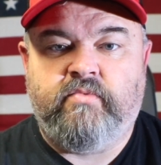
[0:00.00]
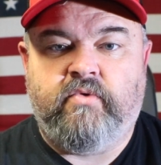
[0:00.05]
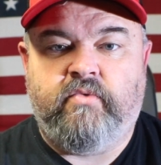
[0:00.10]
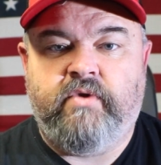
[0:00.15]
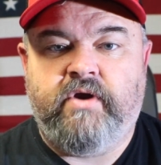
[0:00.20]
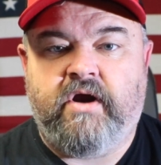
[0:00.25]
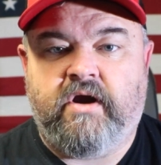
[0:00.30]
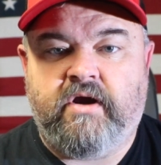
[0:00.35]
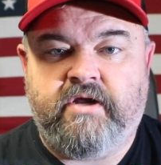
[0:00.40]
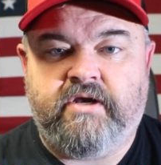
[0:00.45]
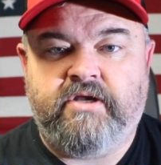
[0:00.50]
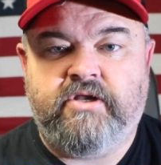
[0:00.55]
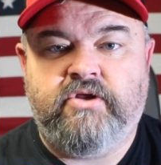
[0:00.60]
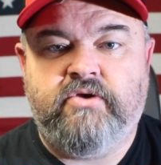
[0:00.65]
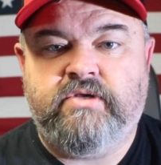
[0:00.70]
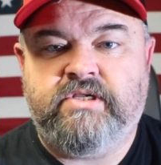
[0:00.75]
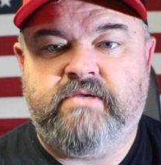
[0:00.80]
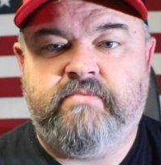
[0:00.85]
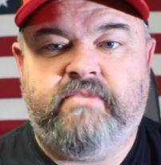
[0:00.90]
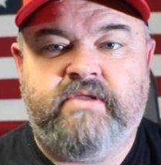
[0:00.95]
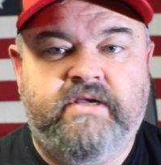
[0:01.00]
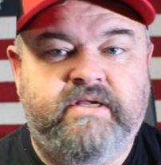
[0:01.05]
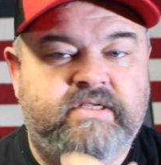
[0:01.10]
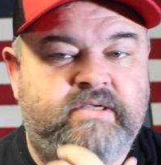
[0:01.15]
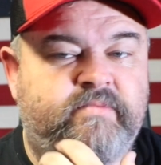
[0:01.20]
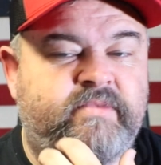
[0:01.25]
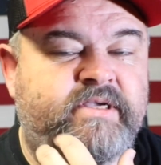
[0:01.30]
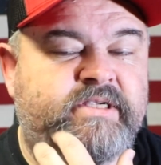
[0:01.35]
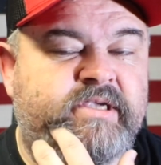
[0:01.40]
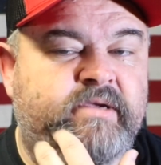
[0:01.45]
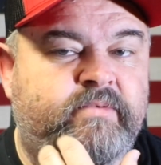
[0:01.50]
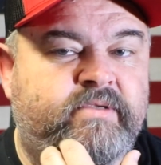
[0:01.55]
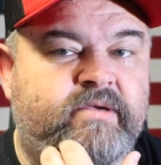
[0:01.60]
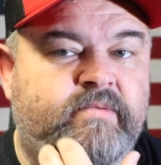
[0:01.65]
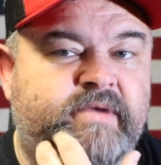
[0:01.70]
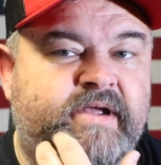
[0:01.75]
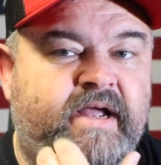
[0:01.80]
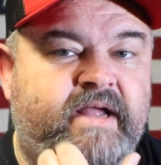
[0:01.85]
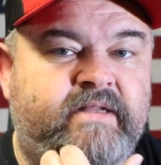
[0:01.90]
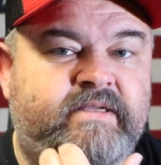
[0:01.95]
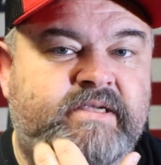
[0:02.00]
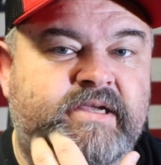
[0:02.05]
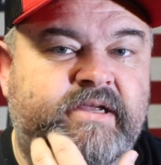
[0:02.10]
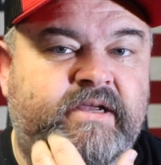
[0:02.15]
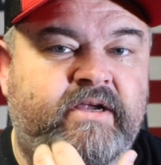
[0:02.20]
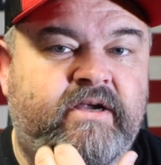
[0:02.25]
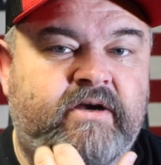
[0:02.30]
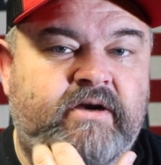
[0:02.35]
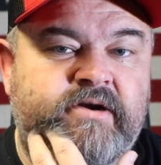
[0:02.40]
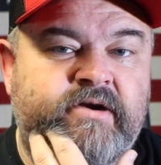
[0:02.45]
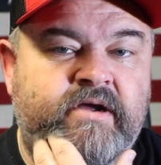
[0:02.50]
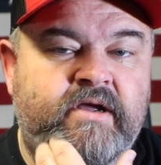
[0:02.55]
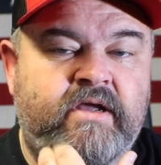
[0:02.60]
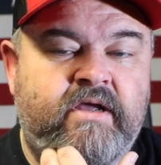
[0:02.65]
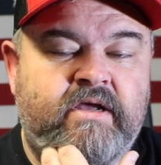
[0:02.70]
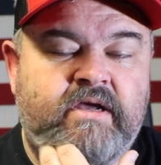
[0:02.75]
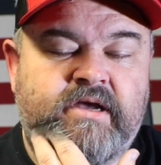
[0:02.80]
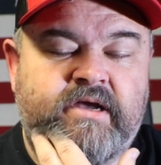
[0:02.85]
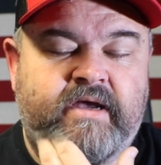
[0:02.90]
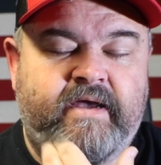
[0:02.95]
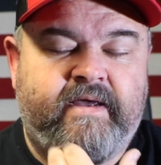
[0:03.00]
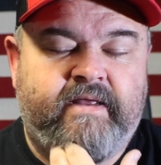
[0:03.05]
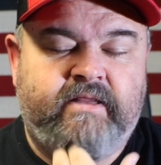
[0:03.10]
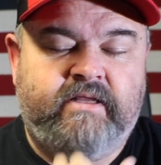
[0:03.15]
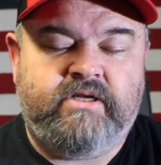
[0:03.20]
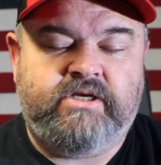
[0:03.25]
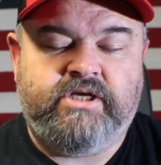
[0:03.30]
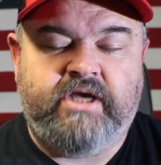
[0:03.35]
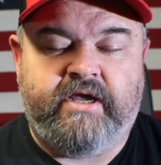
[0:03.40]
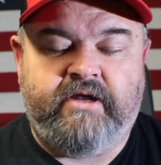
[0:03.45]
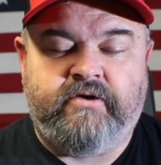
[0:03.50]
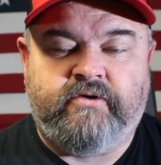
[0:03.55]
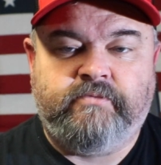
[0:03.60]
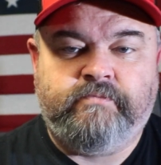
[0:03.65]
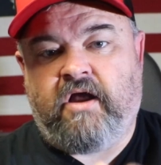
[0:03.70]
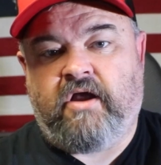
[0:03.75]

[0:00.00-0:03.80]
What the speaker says: but we are going to do some things and mix up some content here at the channel.